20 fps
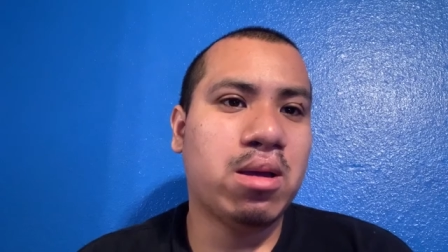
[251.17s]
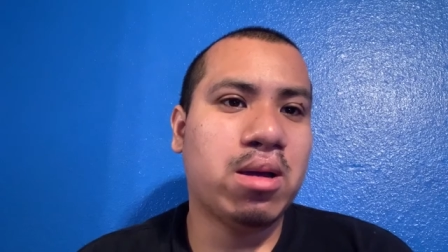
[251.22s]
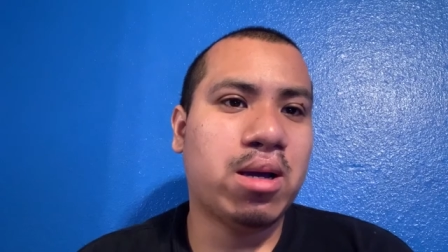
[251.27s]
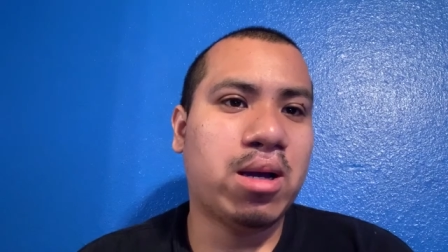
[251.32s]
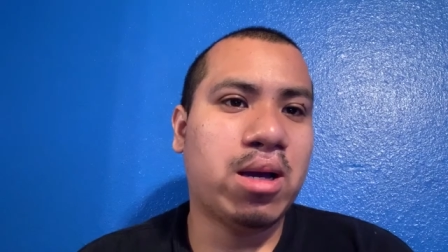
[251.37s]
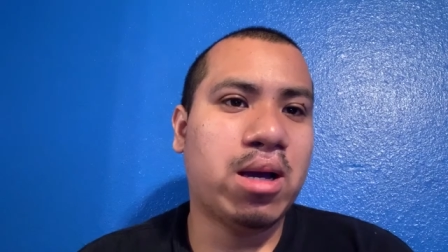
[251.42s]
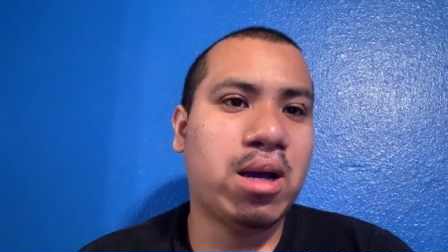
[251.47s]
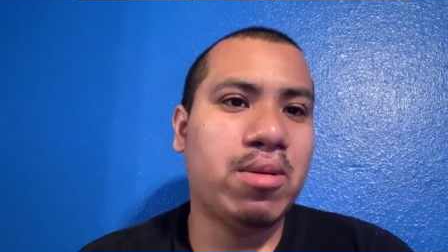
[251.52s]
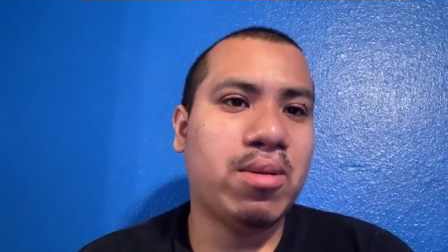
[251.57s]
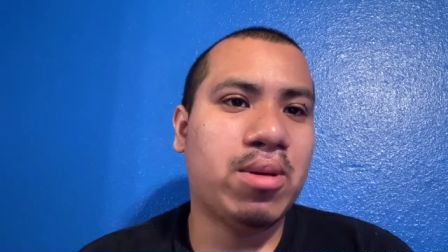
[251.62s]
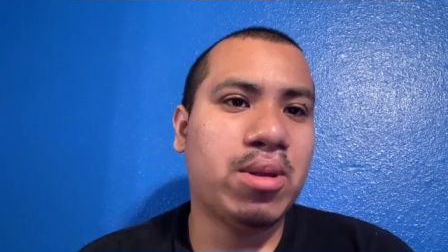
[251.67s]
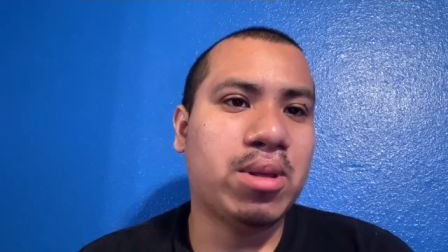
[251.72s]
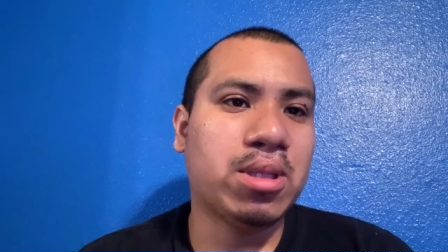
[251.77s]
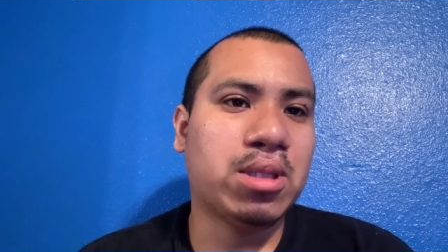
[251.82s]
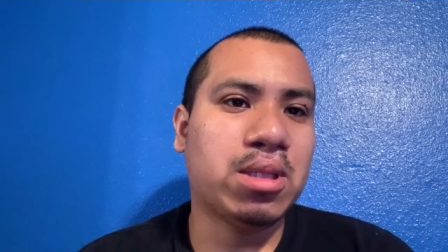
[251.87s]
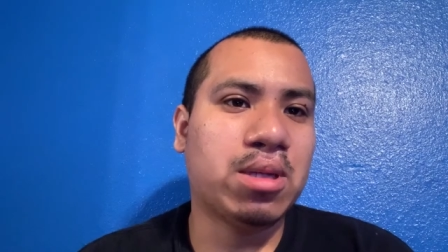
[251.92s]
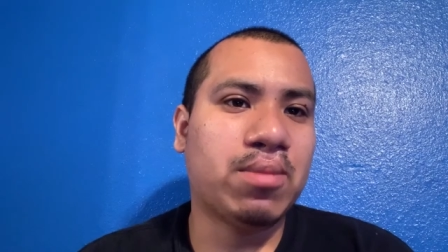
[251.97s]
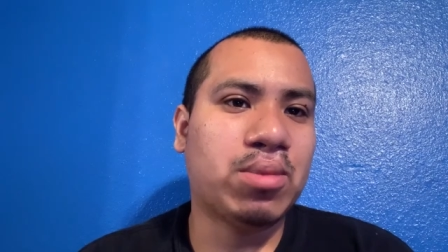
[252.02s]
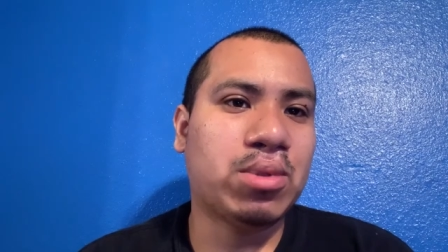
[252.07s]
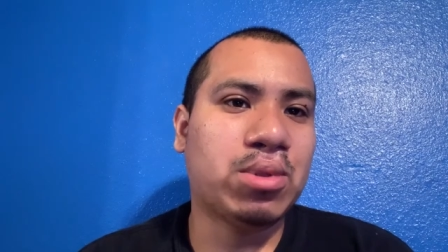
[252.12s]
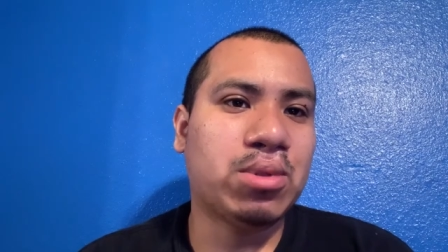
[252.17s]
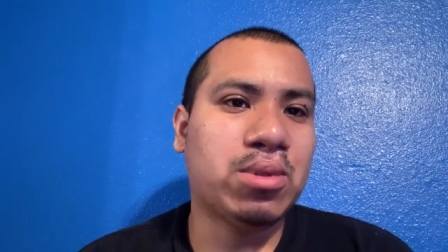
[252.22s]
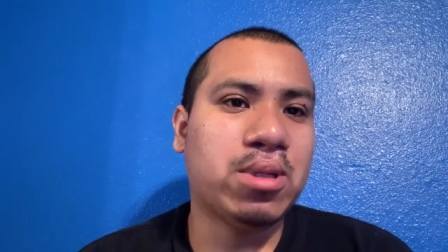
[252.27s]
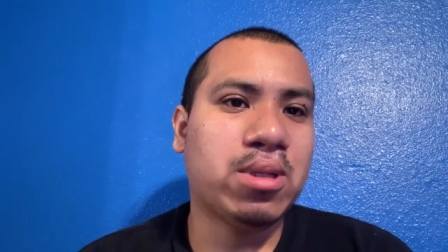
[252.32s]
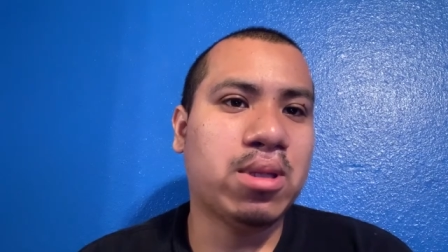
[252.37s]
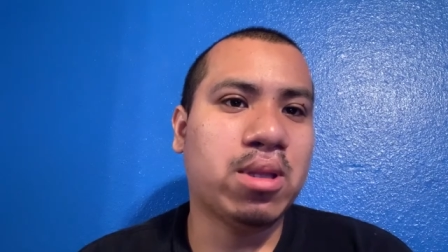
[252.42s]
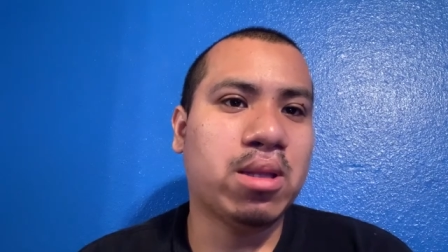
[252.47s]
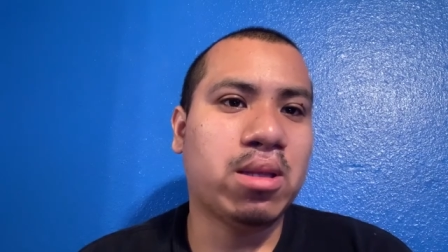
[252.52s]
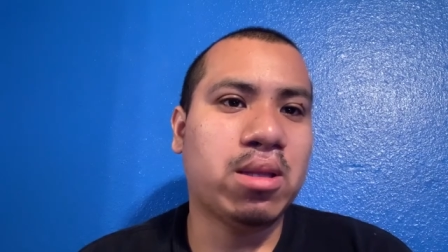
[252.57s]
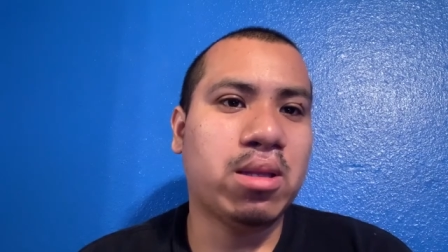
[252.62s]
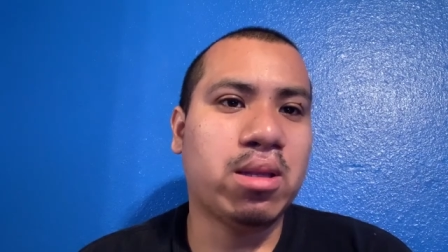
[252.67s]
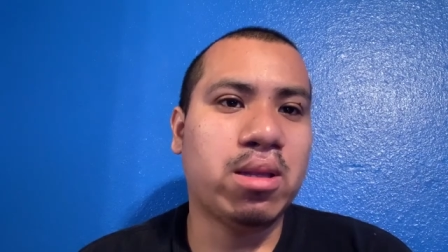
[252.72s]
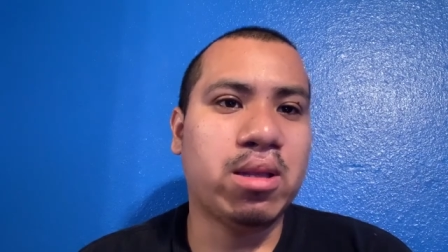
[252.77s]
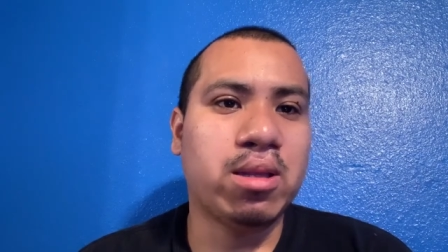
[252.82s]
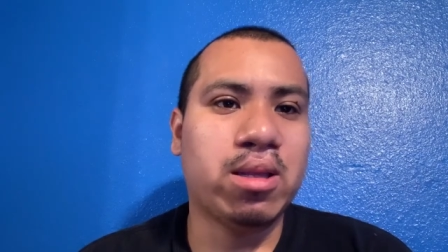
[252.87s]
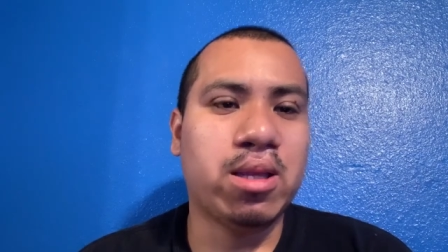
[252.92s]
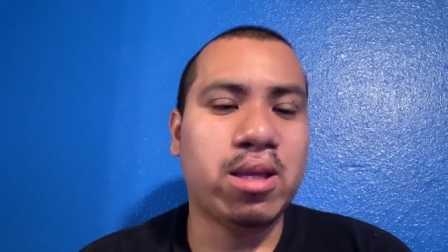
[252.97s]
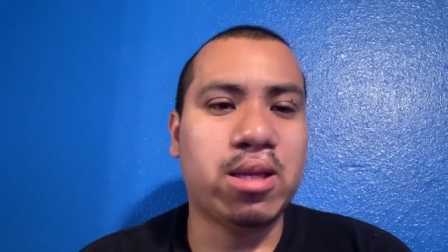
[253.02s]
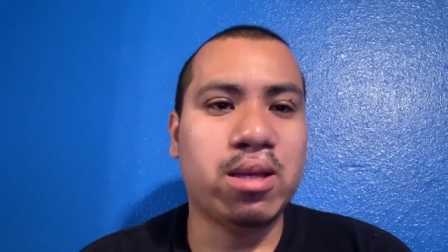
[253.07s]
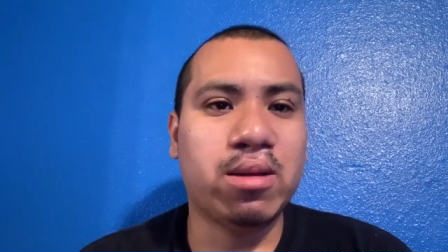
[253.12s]
I have all this opportunity
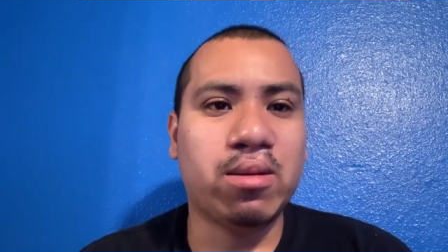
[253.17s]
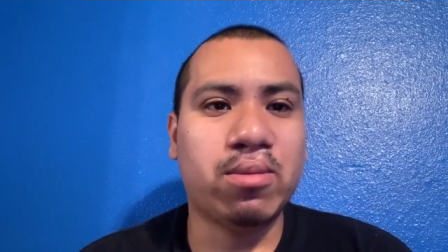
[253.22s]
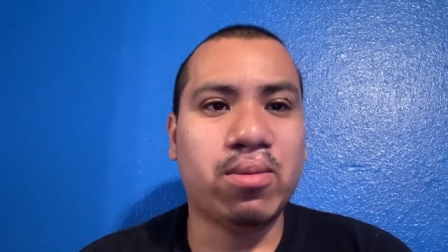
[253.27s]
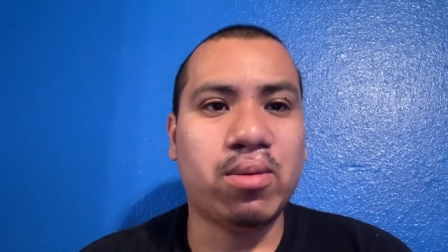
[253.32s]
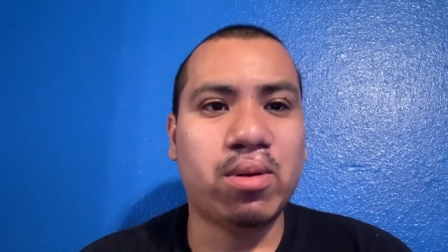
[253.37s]
that they